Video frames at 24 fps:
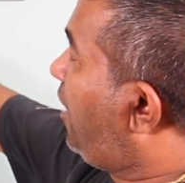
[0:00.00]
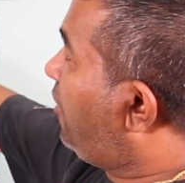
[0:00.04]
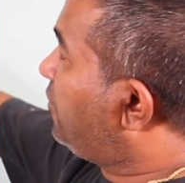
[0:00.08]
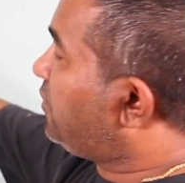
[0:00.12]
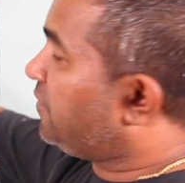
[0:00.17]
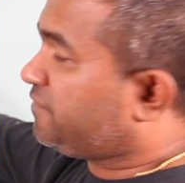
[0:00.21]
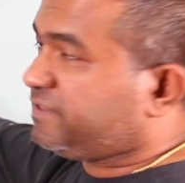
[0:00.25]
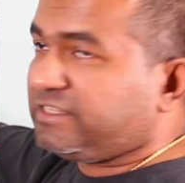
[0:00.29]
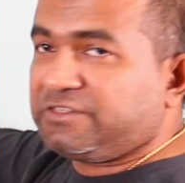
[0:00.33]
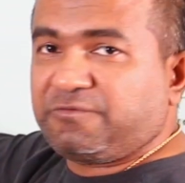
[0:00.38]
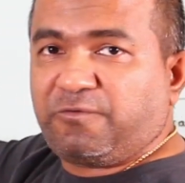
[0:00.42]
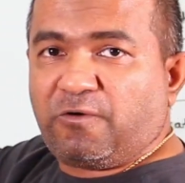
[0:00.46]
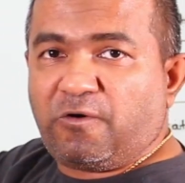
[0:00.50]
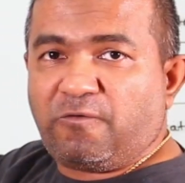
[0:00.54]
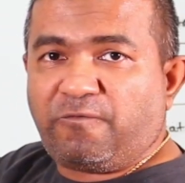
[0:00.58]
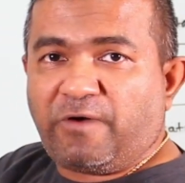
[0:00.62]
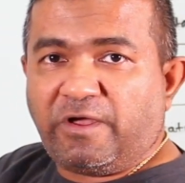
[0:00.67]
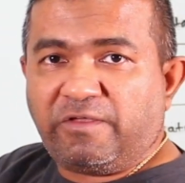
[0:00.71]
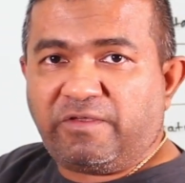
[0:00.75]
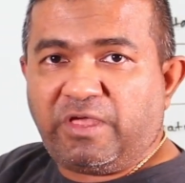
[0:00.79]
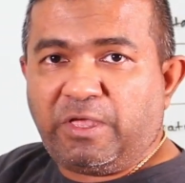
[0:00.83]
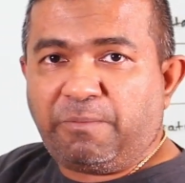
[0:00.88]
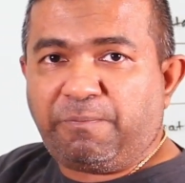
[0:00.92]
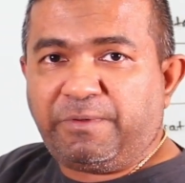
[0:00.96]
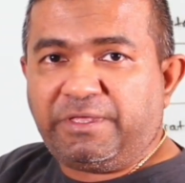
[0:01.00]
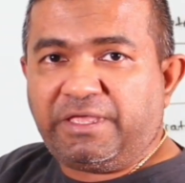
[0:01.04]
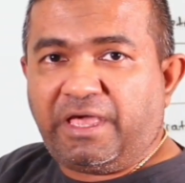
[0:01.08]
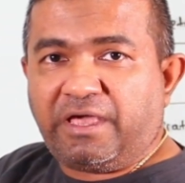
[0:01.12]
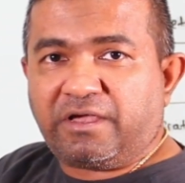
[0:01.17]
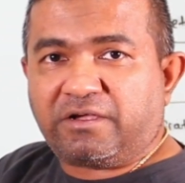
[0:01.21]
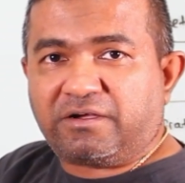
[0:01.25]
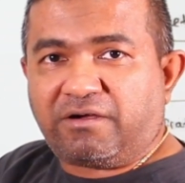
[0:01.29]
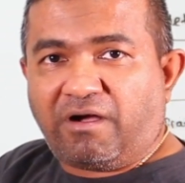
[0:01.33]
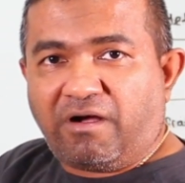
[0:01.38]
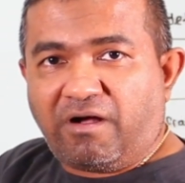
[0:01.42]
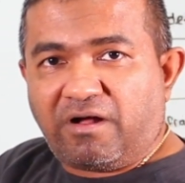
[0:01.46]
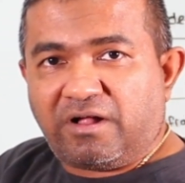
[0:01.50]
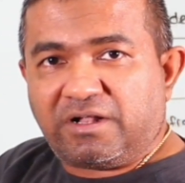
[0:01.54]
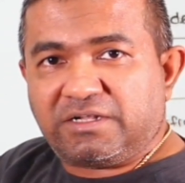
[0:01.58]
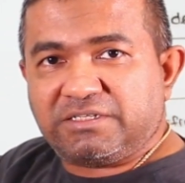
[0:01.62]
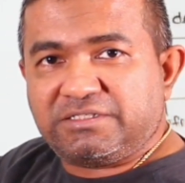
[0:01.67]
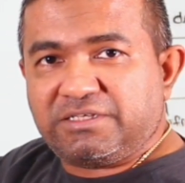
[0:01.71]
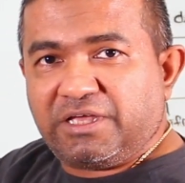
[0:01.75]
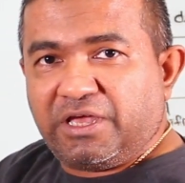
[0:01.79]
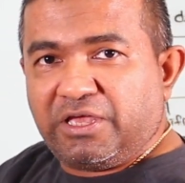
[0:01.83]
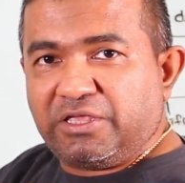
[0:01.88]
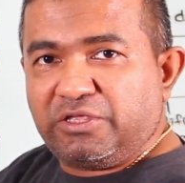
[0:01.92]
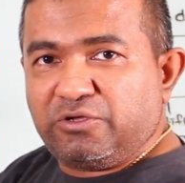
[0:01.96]
out of these 4 or 5 API
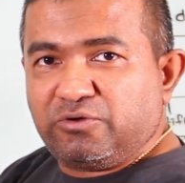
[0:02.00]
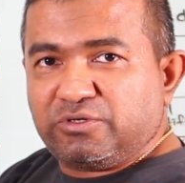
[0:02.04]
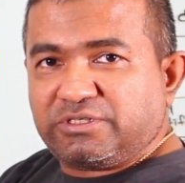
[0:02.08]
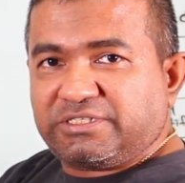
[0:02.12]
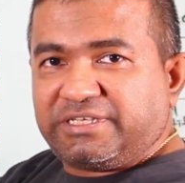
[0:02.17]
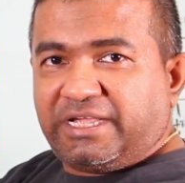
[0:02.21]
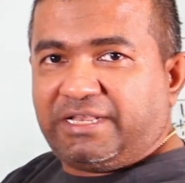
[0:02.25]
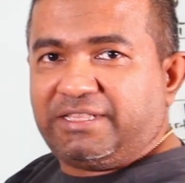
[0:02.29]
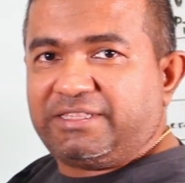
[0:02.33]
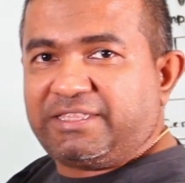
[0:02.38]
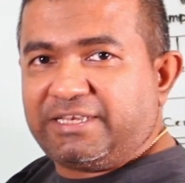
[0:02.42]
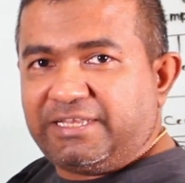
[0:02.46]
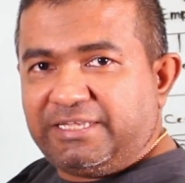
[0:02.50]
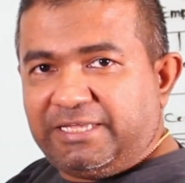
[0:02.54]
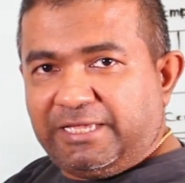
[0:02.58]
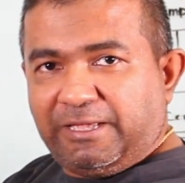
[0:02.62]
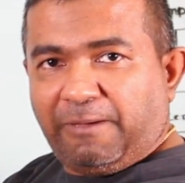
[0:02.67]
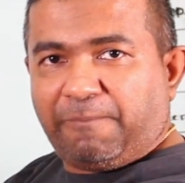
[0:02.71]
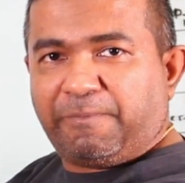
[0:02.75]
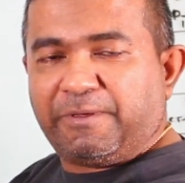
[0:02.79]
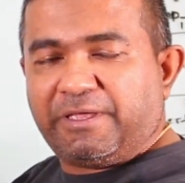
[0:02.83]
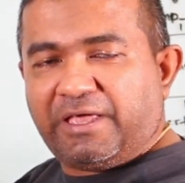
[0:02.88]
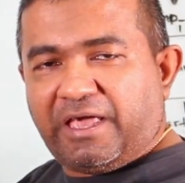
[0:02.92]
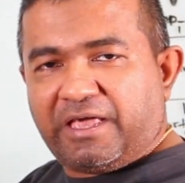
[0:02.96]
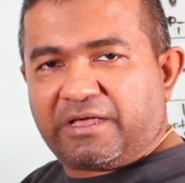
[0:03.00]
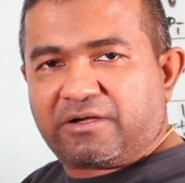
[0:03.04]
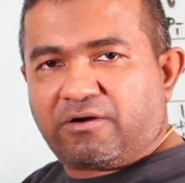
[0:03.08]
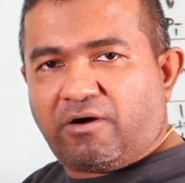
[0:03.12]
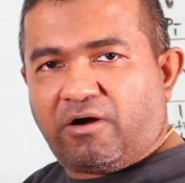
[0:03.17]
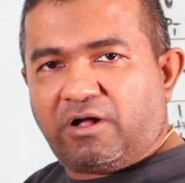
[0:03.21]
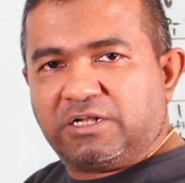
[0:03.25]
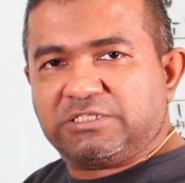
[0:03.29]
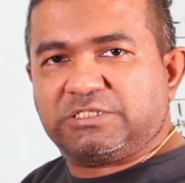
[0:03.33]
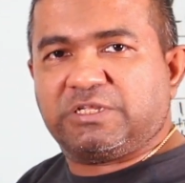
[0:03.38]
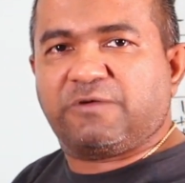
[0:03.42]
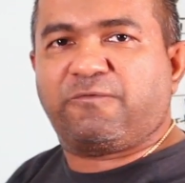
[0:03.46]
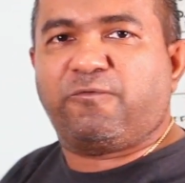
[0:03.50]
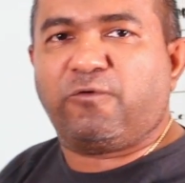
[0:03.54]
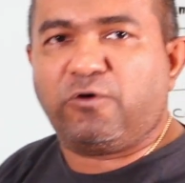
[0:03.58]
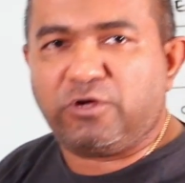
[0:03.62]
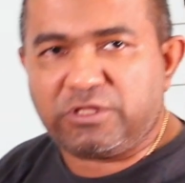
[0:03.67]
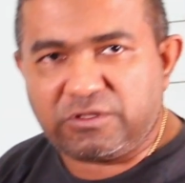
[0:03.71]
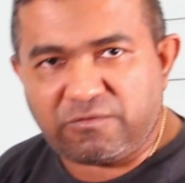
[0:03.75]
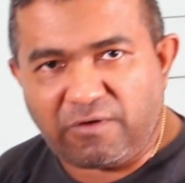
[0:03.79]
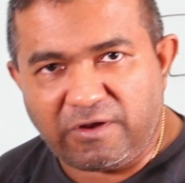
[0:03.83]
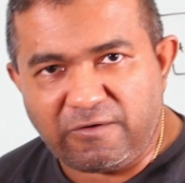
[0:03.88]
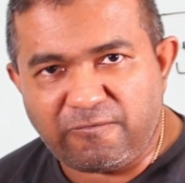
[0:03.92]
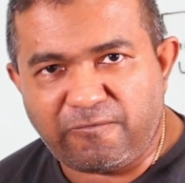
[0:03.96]
calls, you send 3 API calls, the
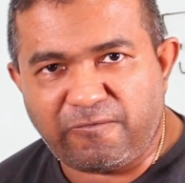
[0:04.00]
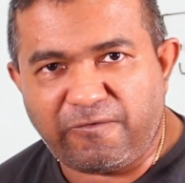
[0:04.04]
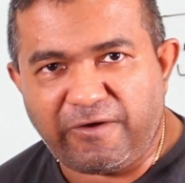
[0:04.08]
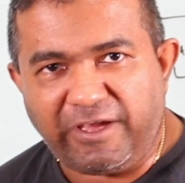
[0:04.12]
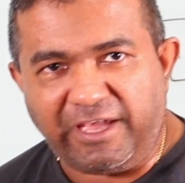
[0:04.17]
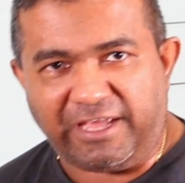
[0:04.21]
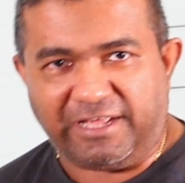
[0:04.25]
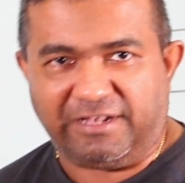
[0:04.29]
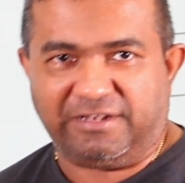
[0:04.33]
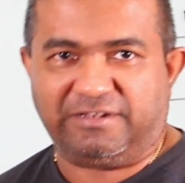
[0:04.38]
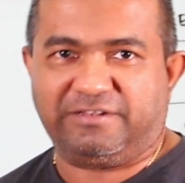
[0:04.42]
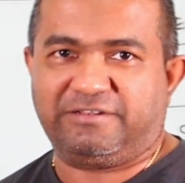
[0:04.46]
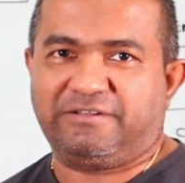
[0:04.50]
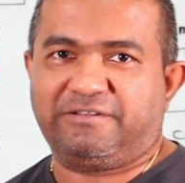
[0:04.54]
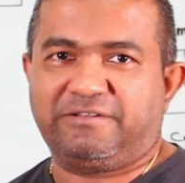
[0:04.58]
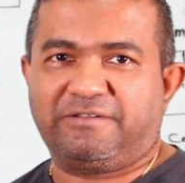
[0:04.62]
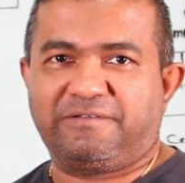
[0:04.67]
fourth one fail.